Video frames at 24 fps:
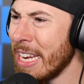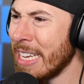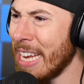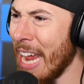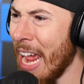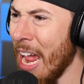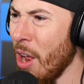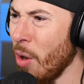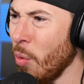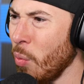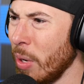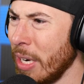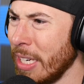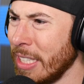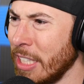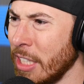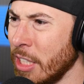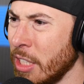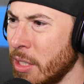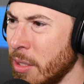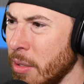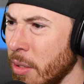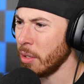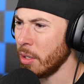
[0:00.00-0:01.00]
it down. What is
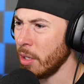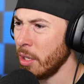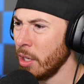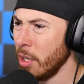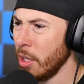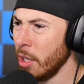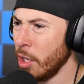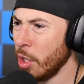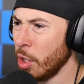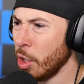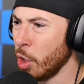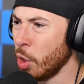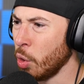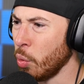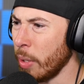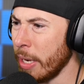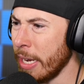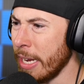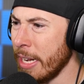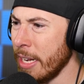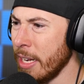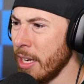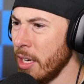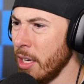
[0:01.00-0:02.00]
this?
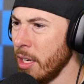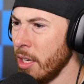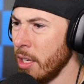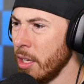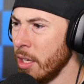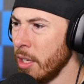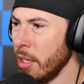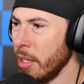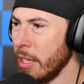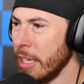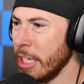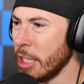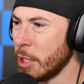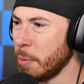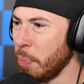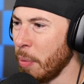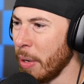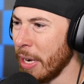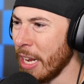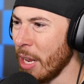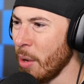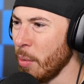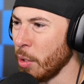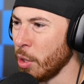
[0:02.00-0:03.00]
Green? He's
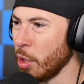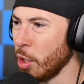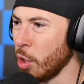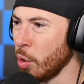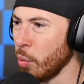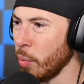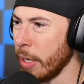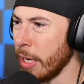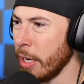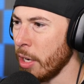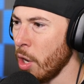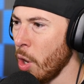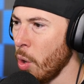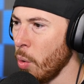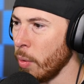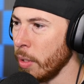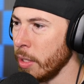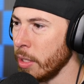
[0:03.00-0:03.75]
spraying it with green. No,